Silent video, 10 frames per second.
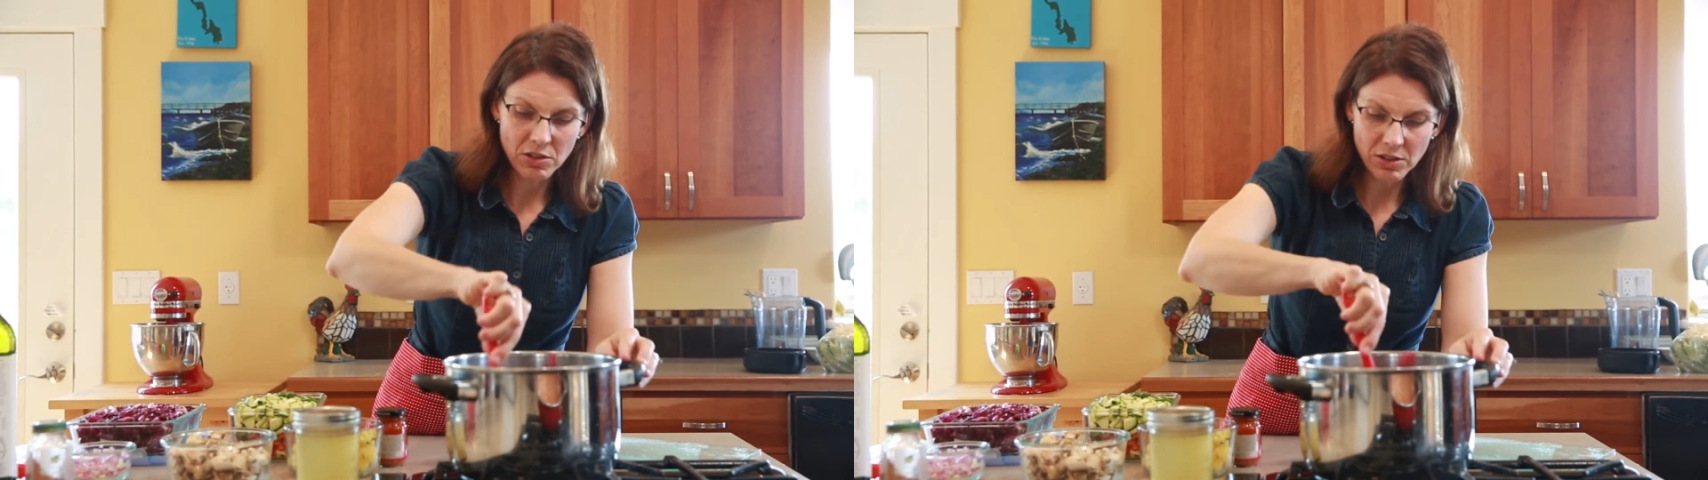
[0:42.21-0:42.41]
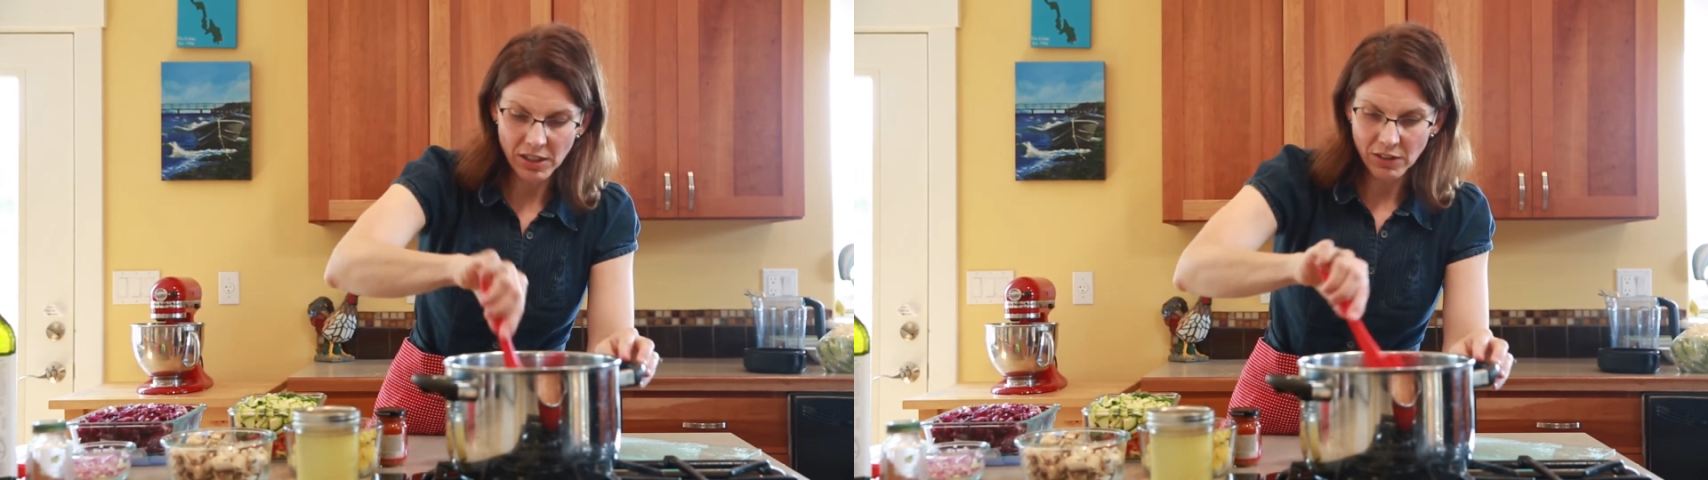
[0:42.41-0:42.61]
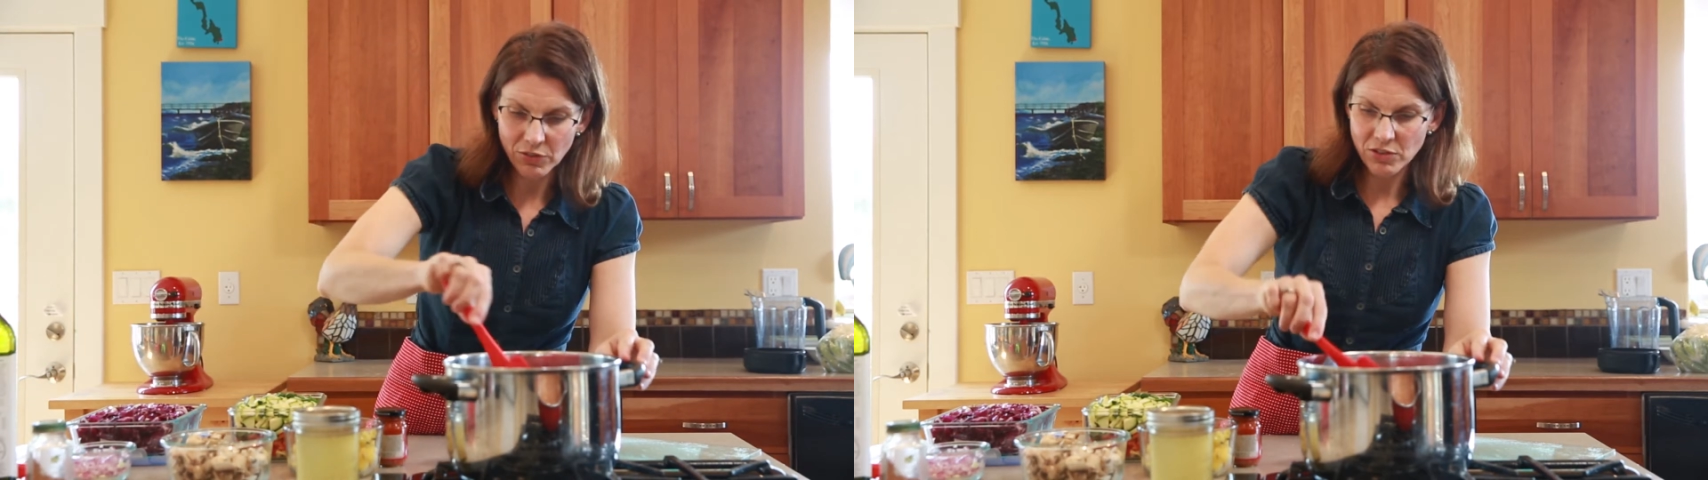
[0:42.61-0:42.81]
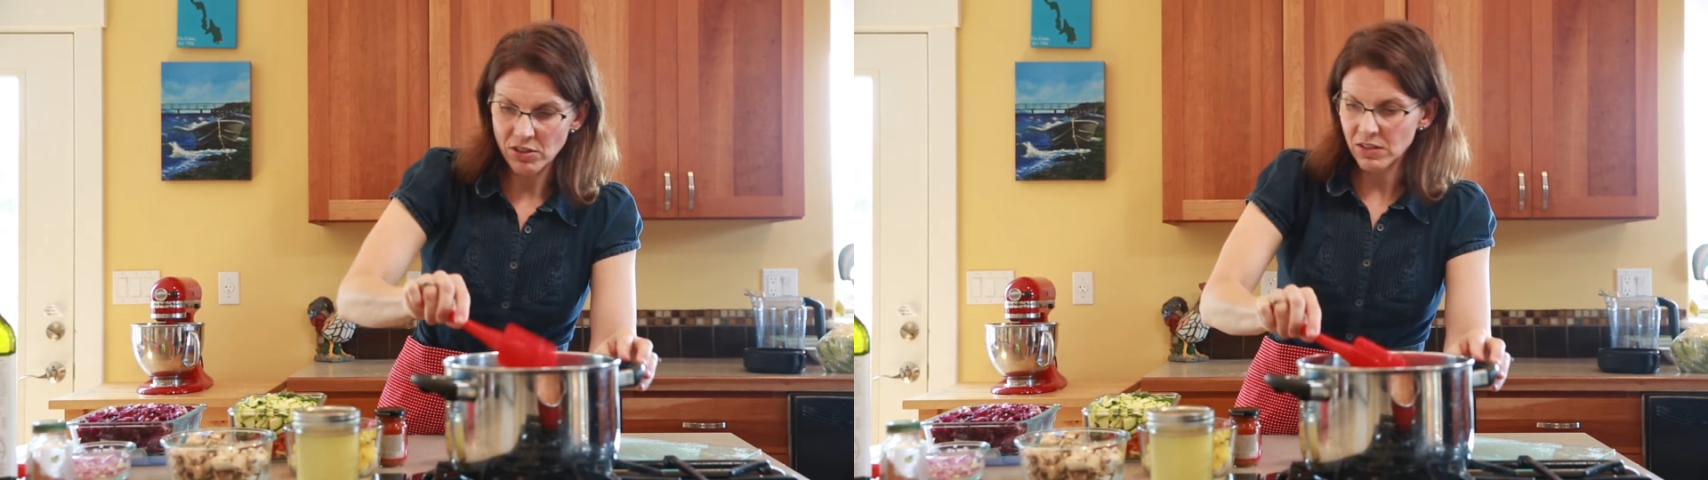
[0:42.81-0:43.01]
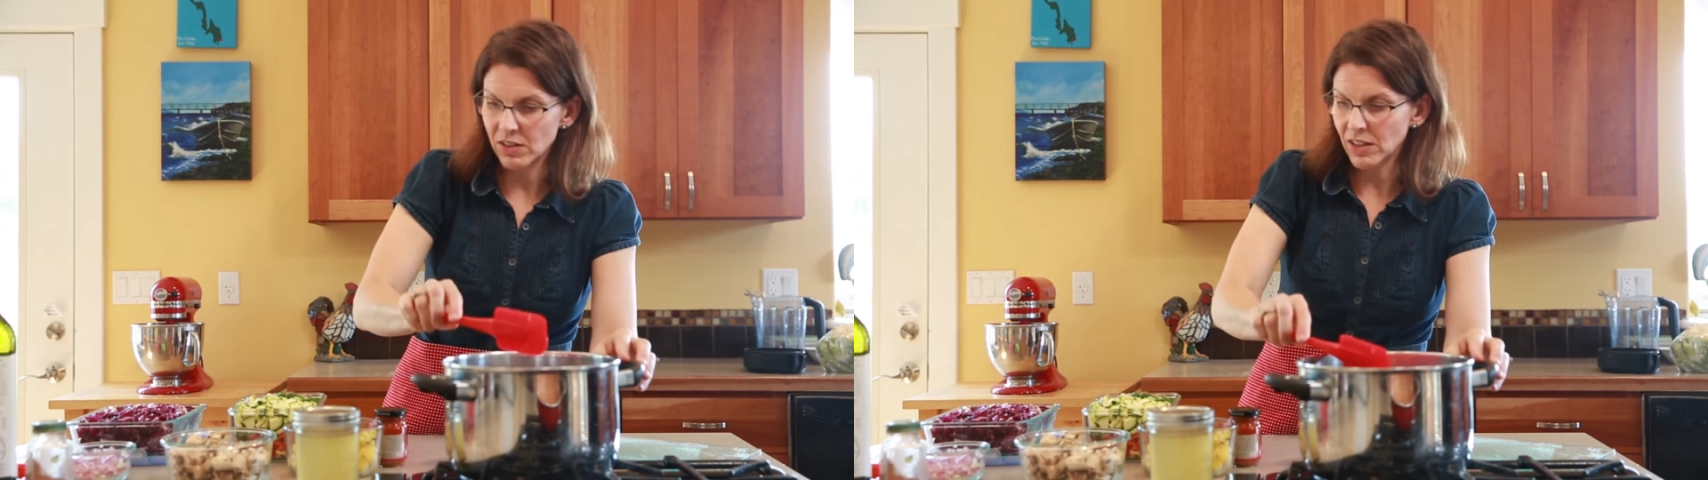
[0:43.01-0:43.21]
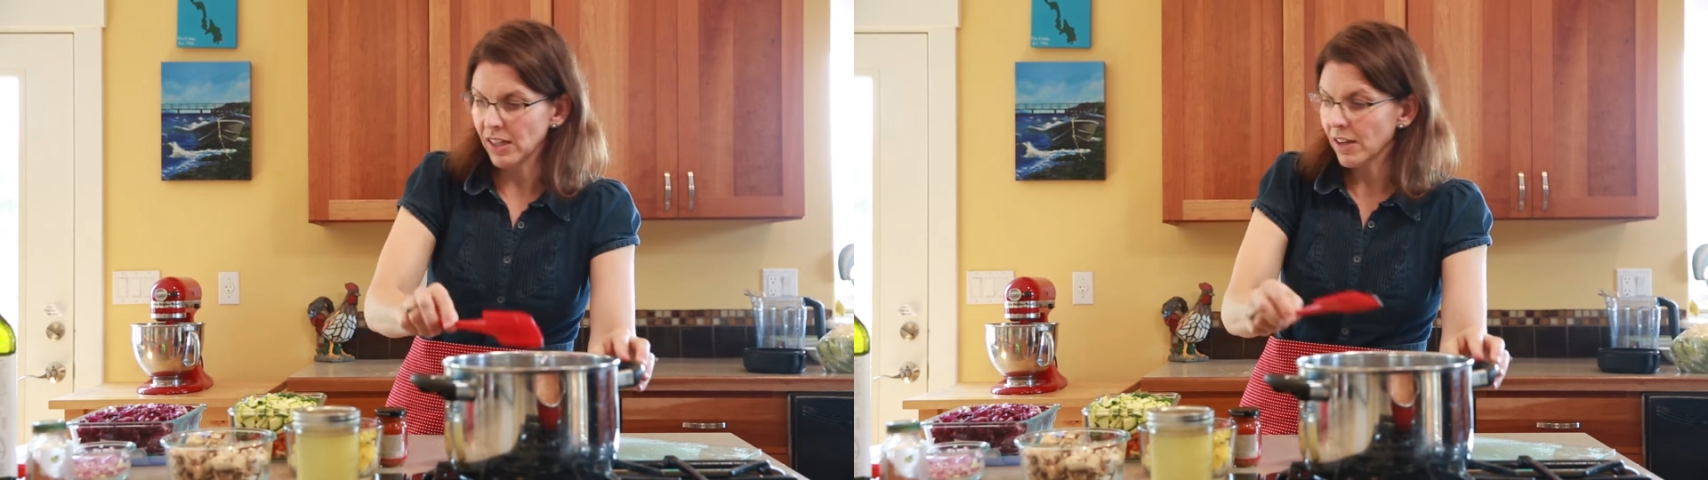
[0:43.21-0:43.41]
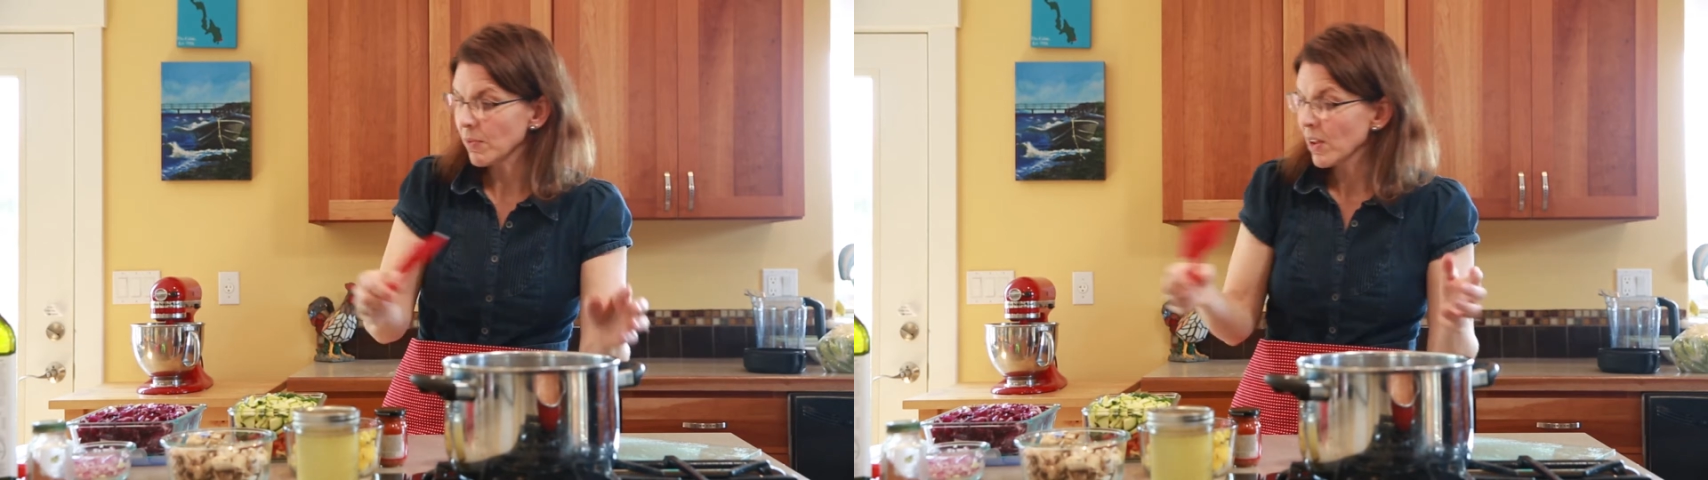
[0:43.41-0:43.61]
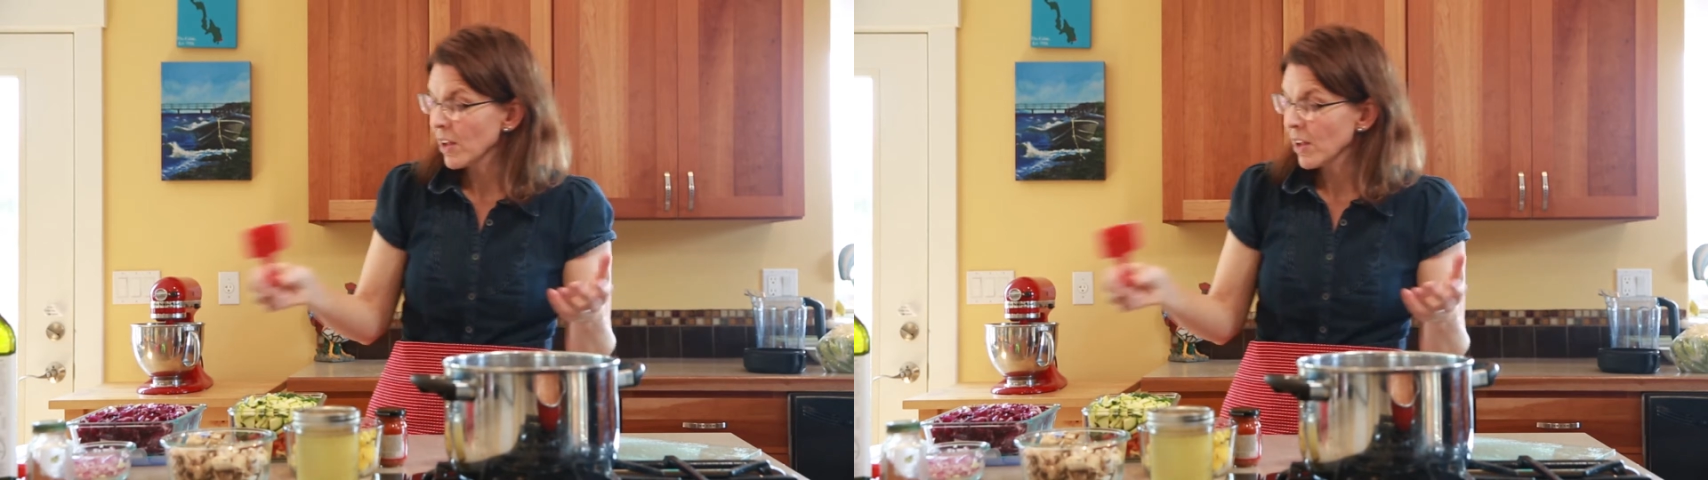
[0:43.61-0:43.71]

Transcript: cooking for just a second.